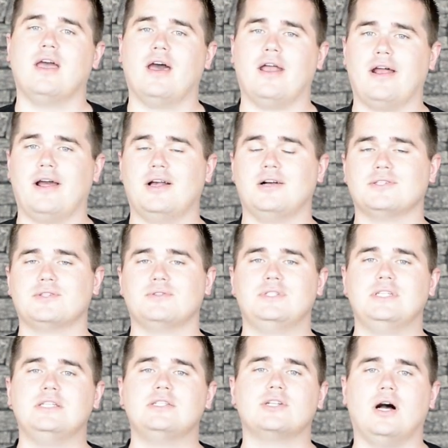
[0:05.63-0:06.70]
and I also
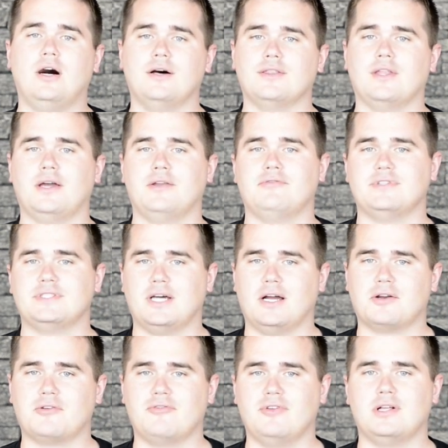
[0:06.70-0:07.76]
teach online
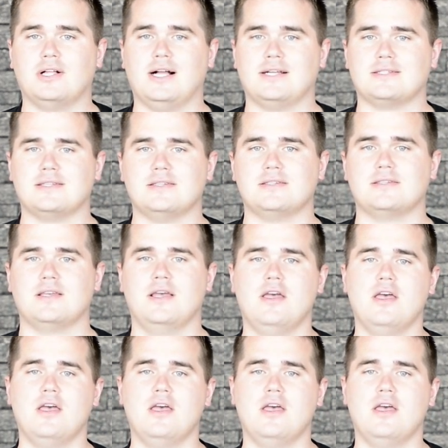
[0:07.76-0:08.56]
photography classes.